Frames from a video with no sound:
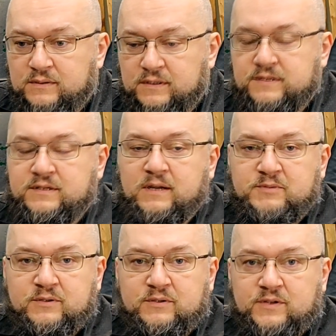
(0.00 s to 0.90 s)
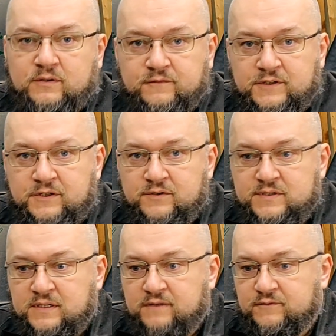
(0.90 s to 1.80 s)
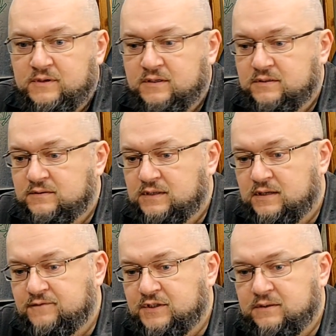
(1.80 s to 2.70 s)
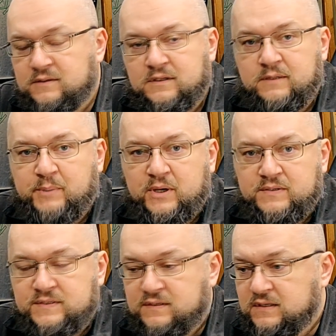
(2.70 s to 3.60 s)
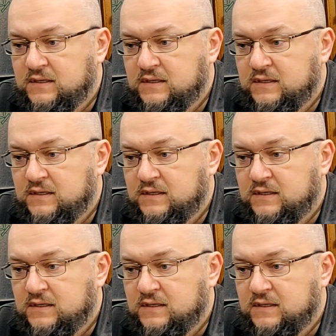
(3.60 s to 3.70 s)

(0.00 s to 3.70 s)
There's an absolute ton of videos that I've done in the past,